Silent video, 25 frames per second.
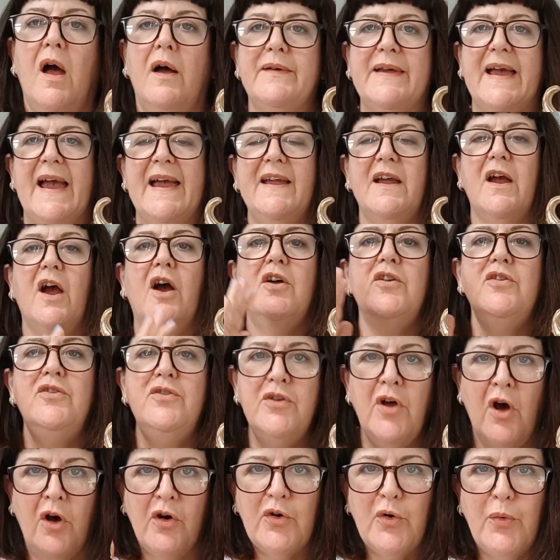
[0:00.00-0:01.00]
Okay,
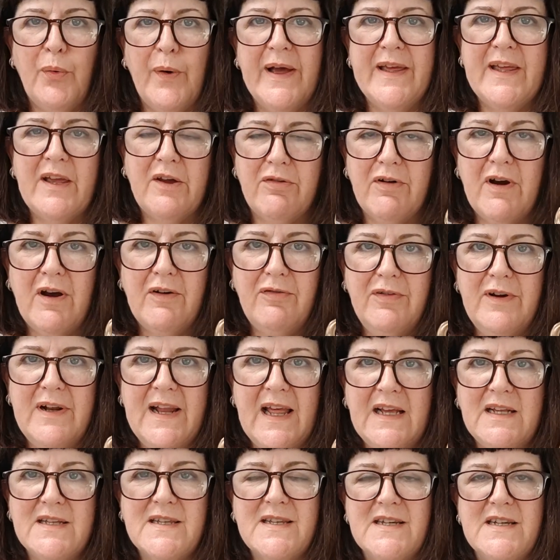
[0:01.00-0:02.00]
not quite craft
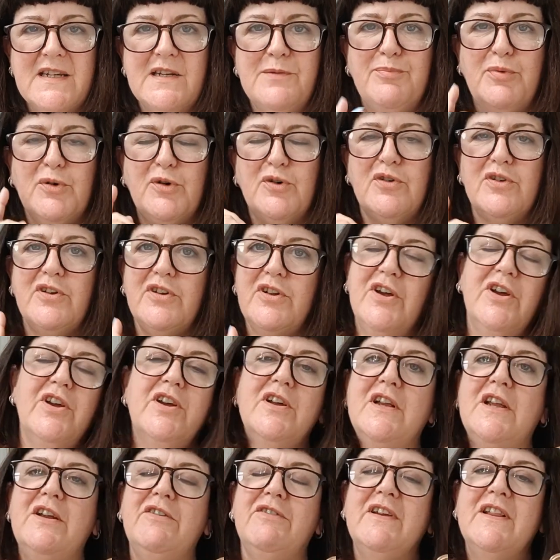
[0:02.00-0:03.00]
related, but
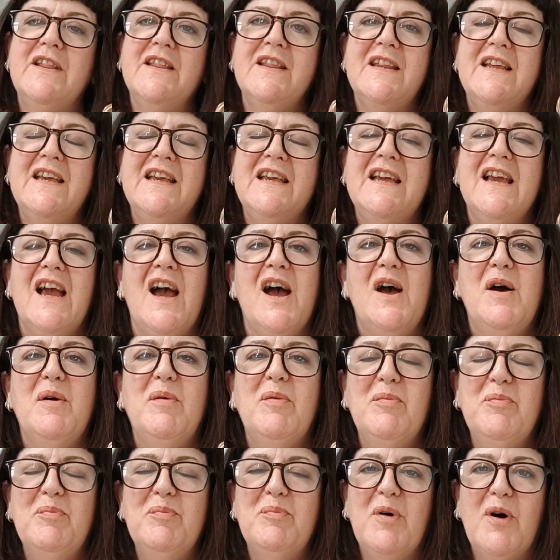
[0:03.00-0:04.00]
earlier in the
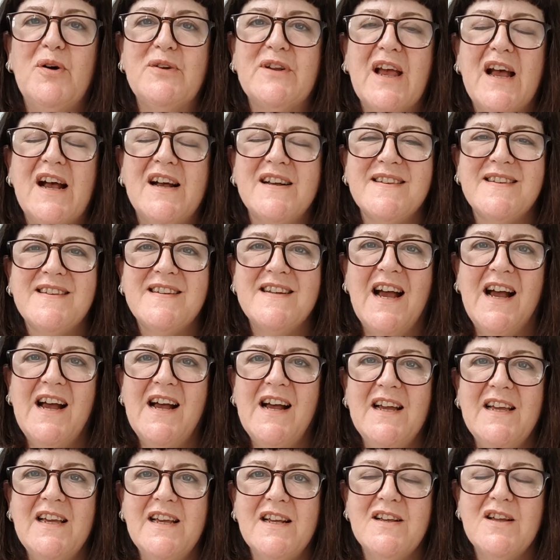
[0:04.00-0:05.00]
podcast,
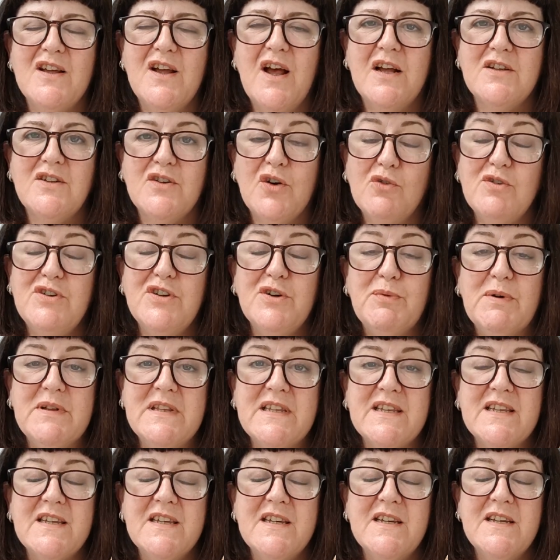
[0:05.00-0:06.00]
I told you I
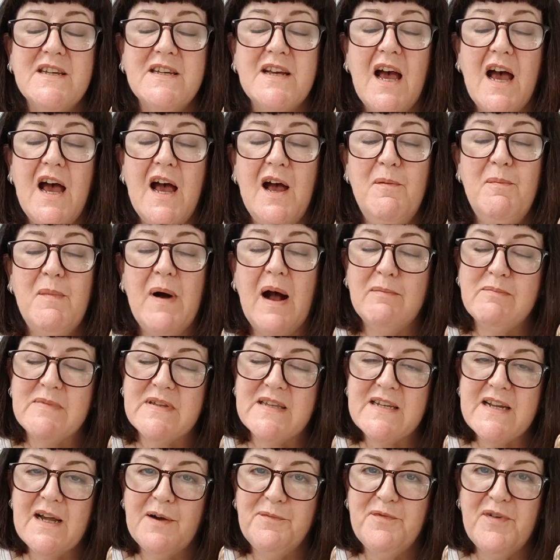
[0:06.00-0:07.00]
went to
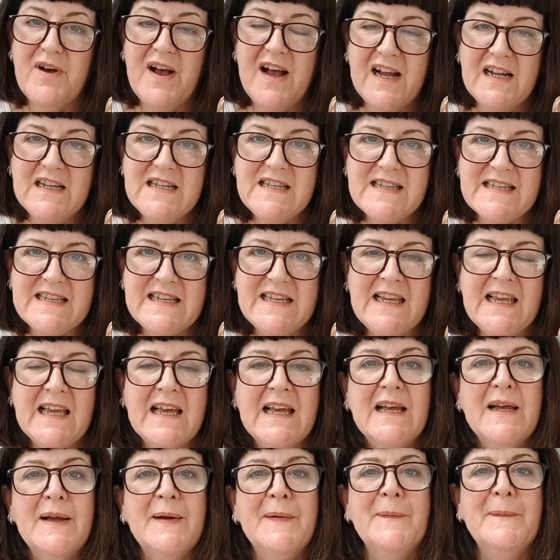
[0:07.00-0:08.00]
Amsterdam for high tea.
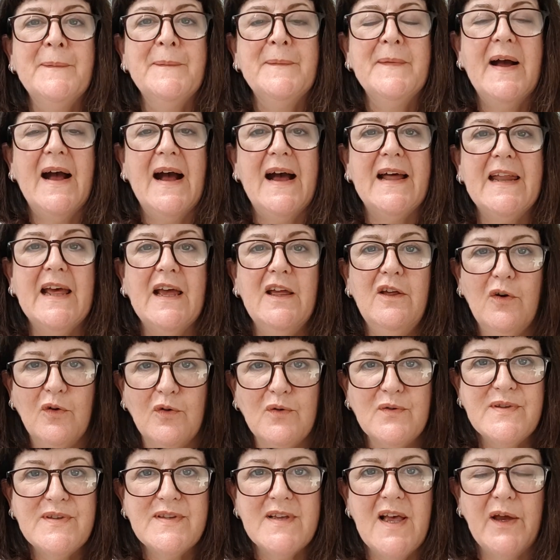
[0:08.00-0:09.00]
And I
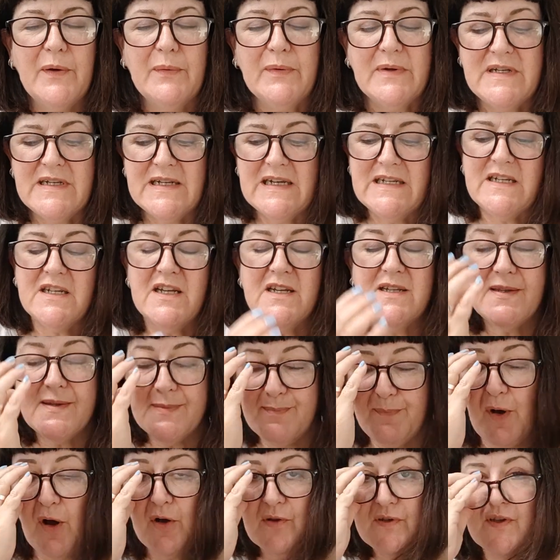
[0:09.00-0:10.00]
also did a
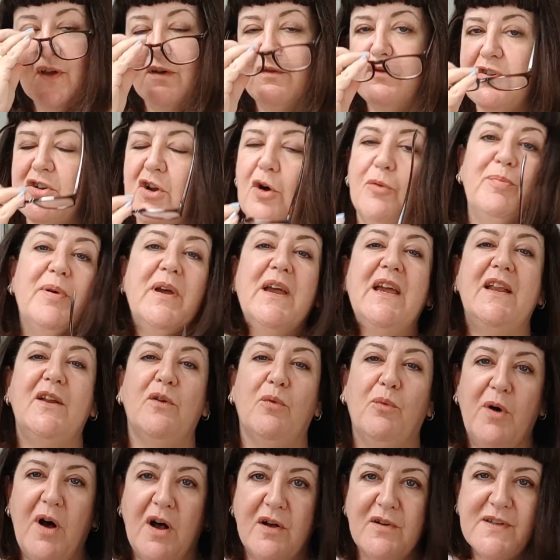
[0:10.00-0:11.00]
spot of
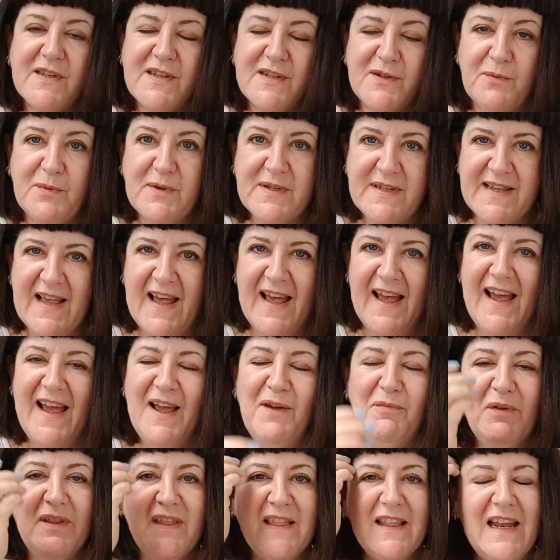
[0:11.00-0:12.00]
shopping whilst I was
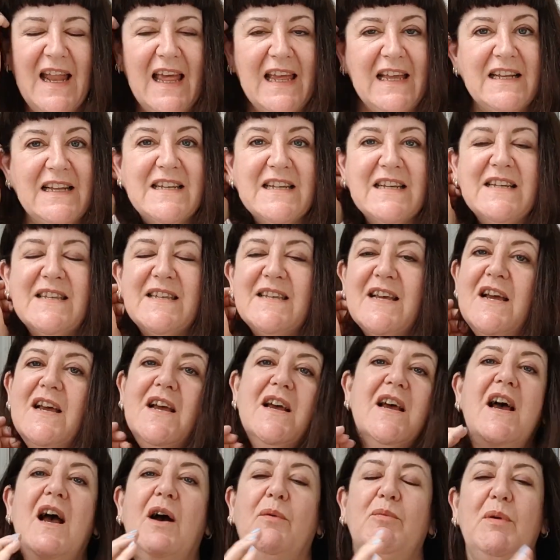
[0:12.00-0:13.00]
there with the ladies.
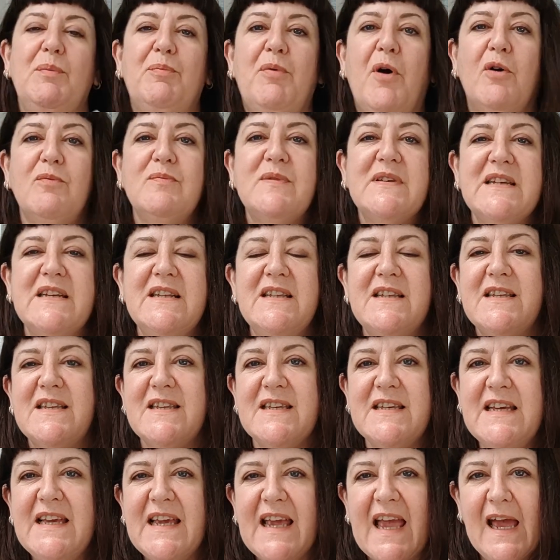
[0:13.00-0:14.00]
And we popped into
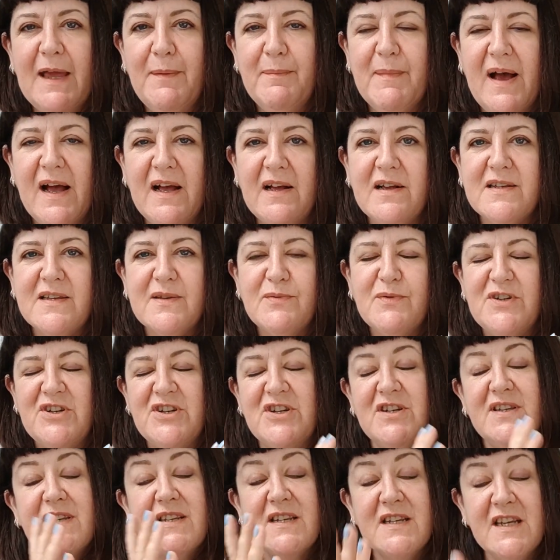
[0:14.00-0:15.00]
TK Maxx,
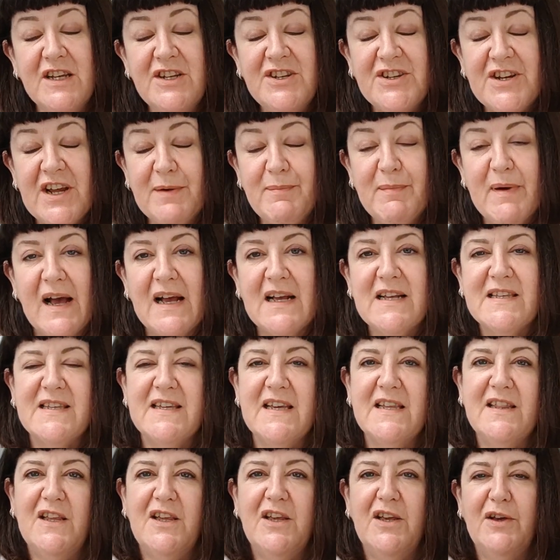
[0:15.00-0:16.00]
which is TJ Maxx
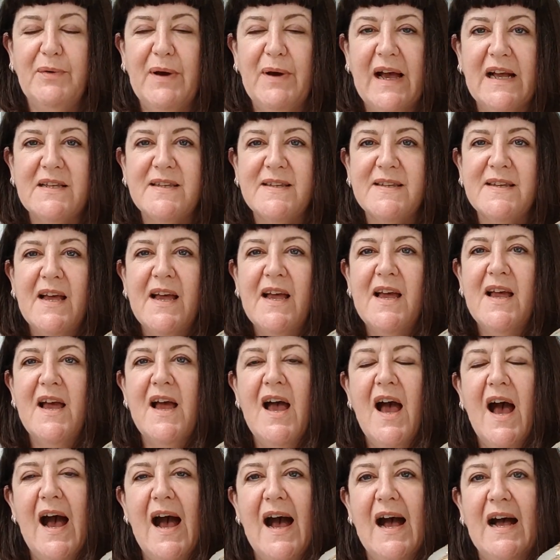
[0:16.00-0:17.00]
in the US.
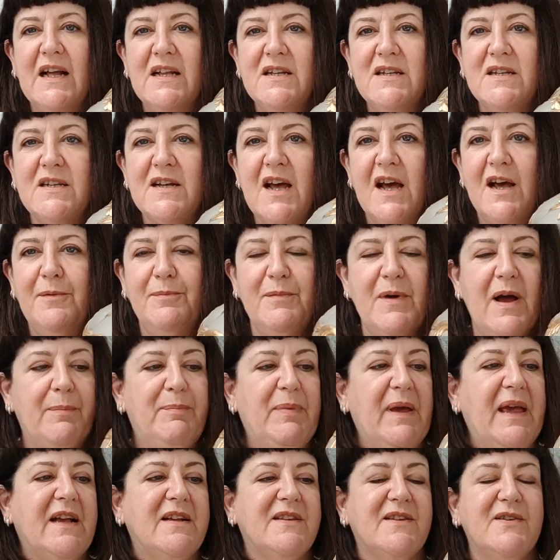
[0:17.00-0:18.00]
And I
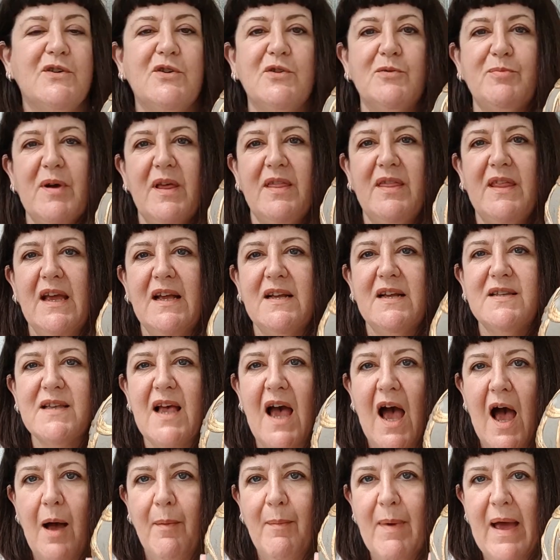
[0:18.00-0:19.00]
picked up this
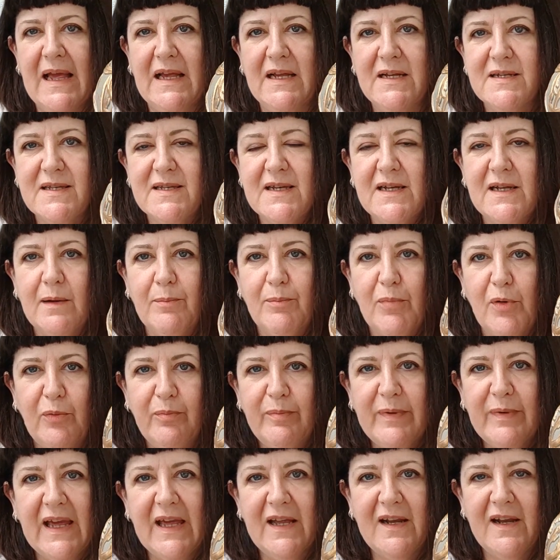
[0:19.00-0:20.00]
amazing
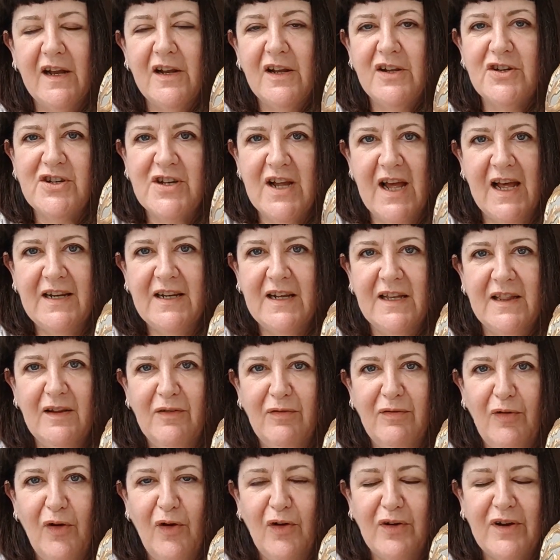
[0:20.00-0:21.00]
pumpkin and I shared it in the
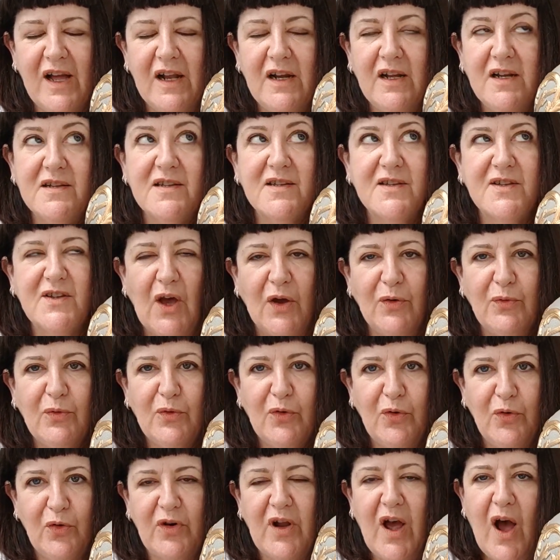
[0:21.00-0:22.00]
vlog. And it's so
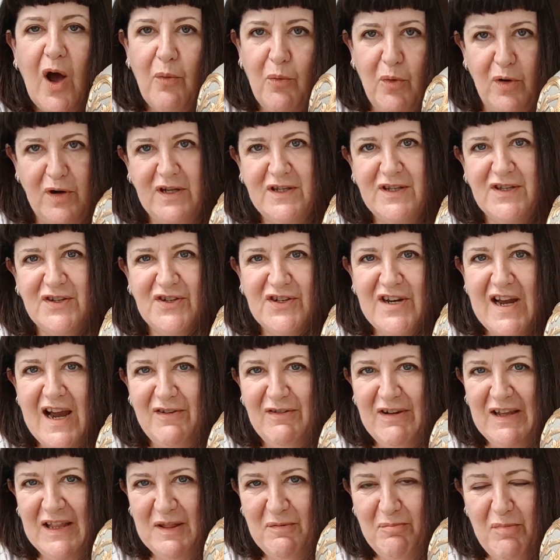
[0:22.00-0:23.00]
good, I wanted to
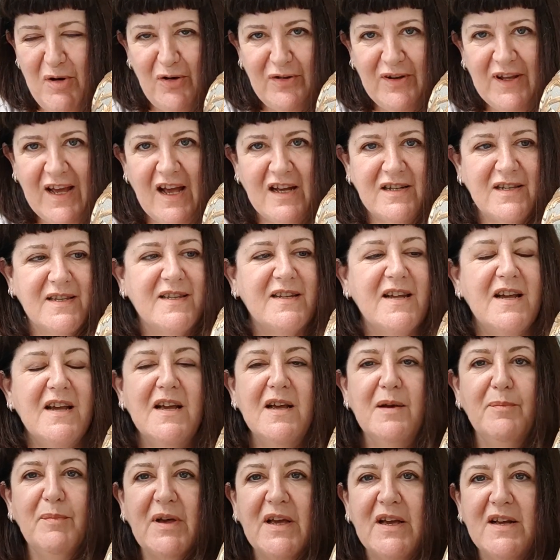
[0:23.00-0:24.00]
share it in the podcast.
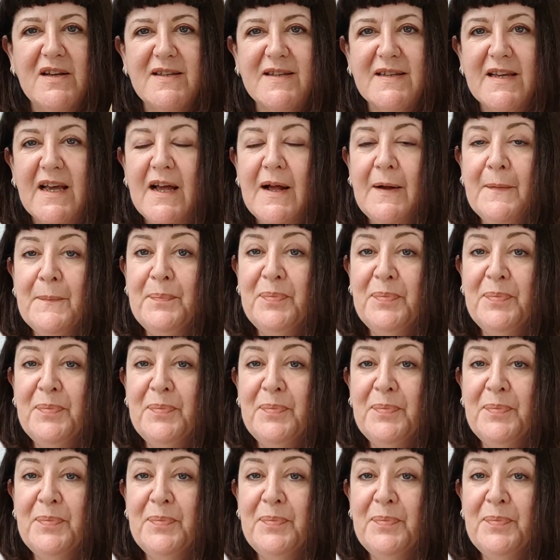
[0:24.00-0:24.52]
Because